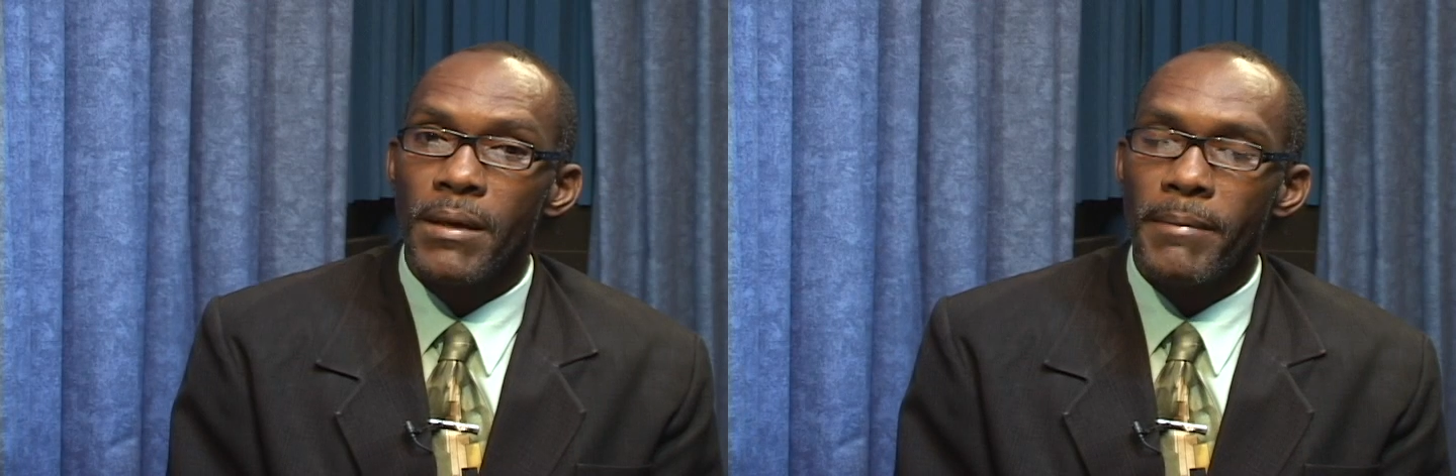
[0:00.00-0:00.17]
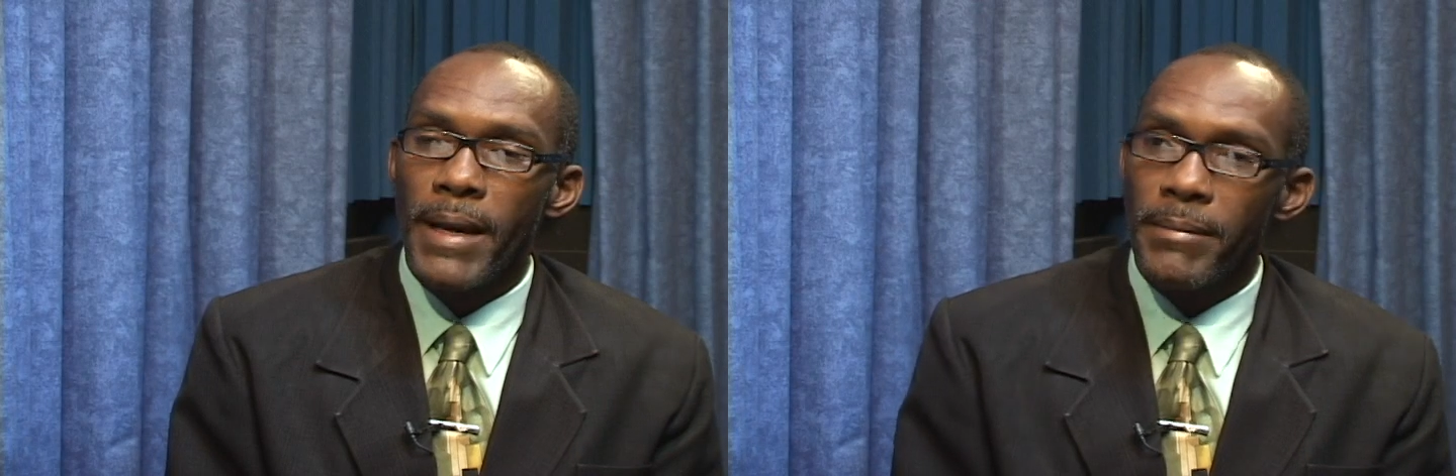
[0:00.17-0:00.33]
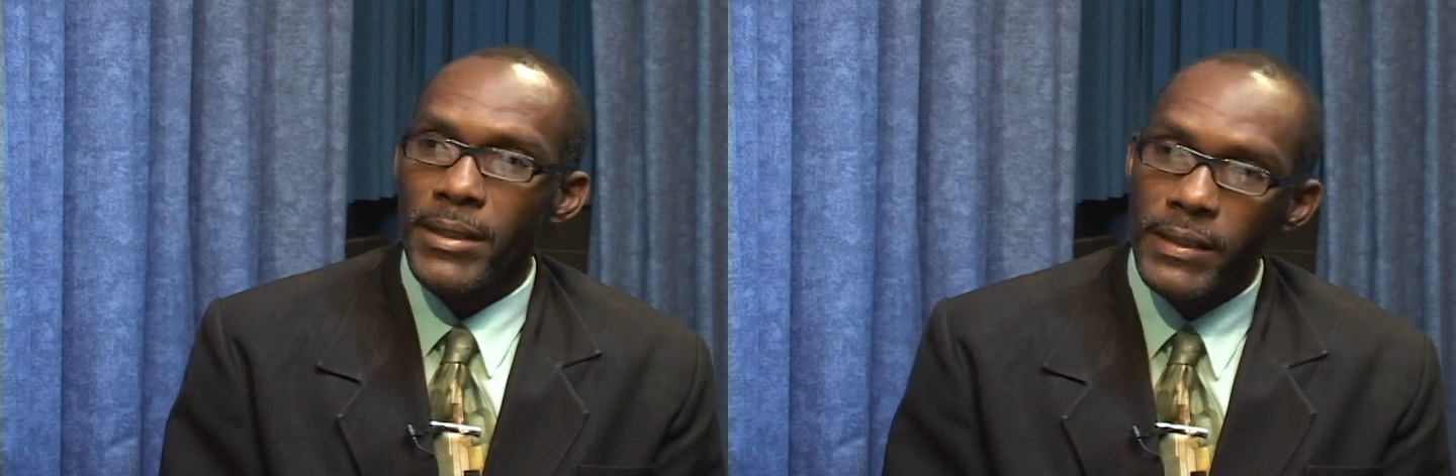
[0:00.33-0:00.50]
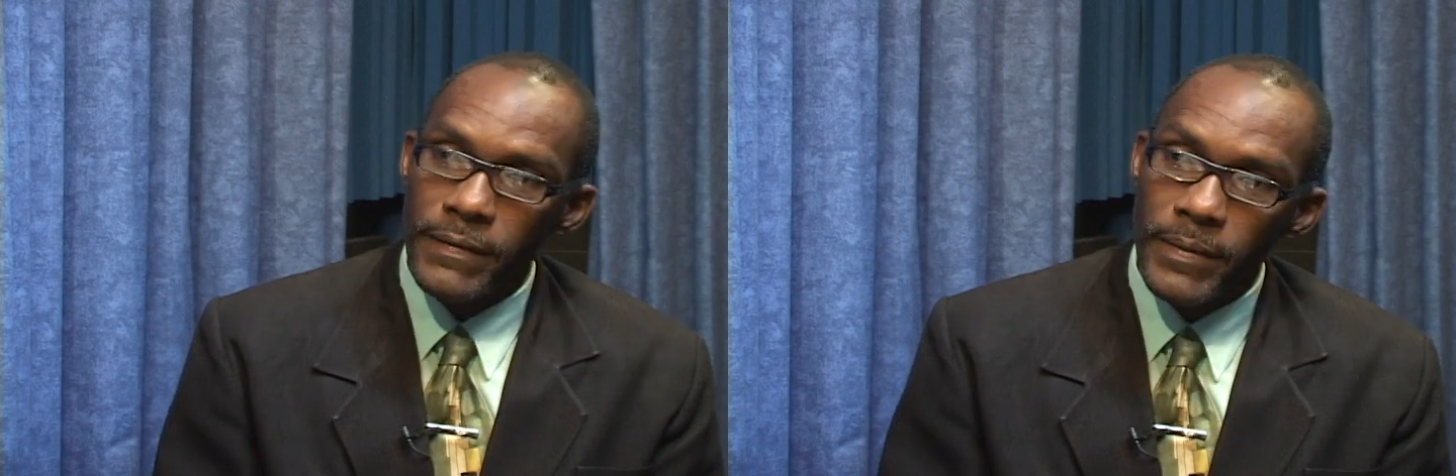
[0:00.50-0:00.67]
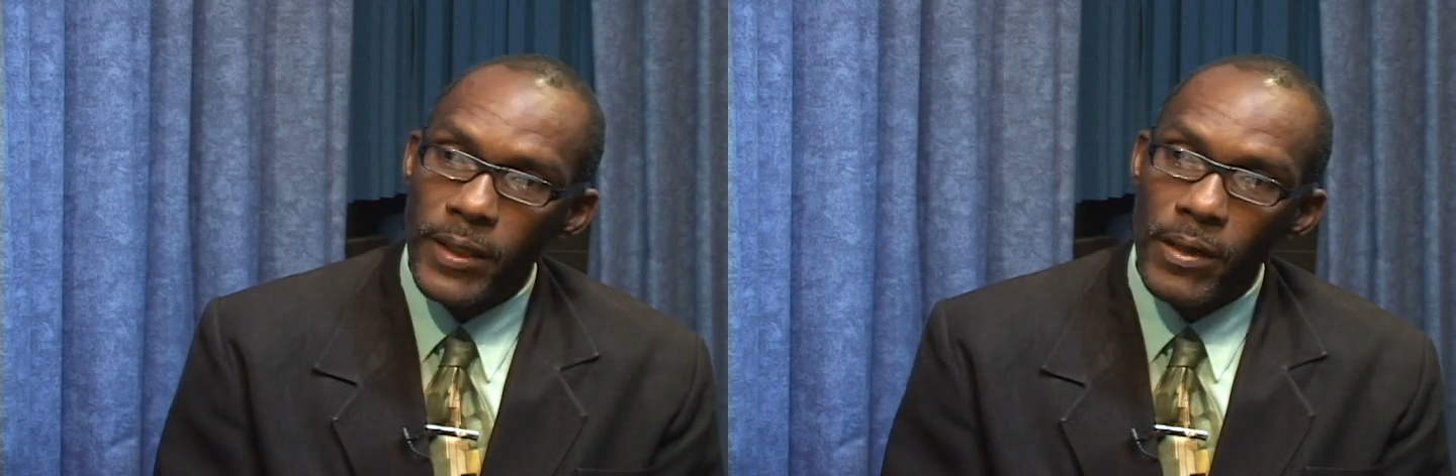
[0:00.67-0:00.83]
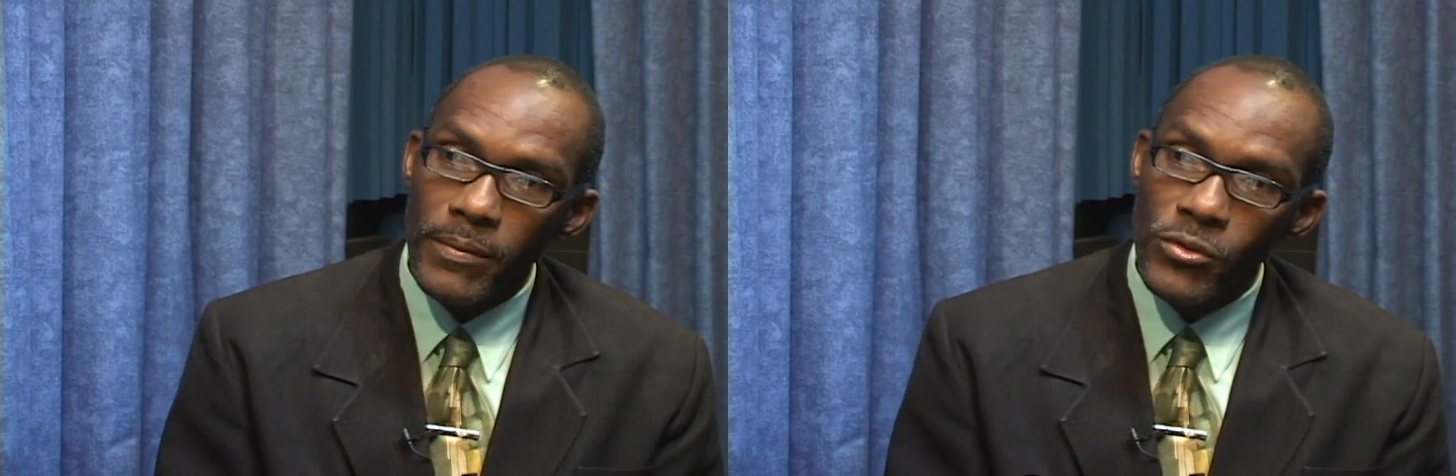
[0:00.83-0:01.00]
my belief
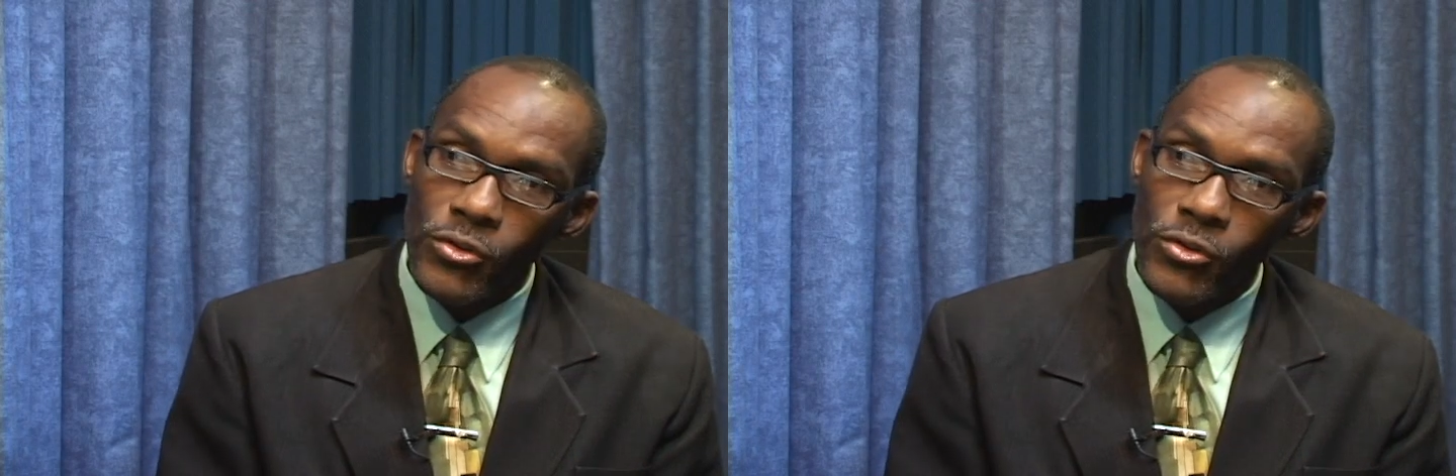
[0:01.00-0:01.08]
becomes